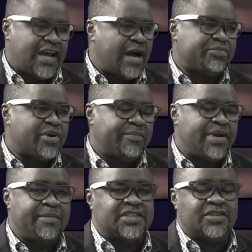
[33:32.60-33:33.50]
Our
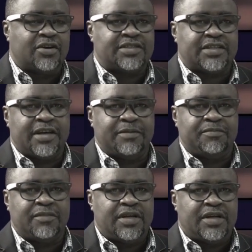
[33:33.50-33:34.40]
problem is not um,
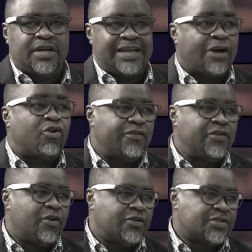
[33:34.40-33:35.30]
lack of
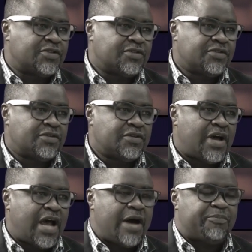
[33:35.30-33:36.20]
laws.
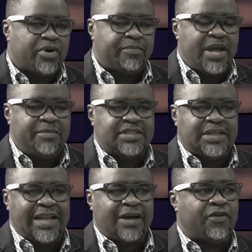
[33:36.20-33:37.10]
Our problem is
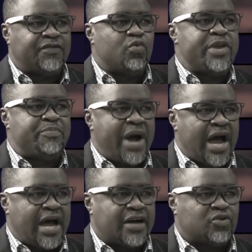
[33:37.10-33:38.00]
lack of the
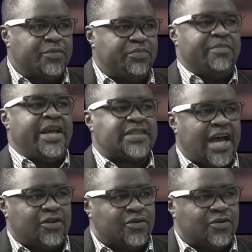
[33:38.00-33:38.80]
willpower to implement our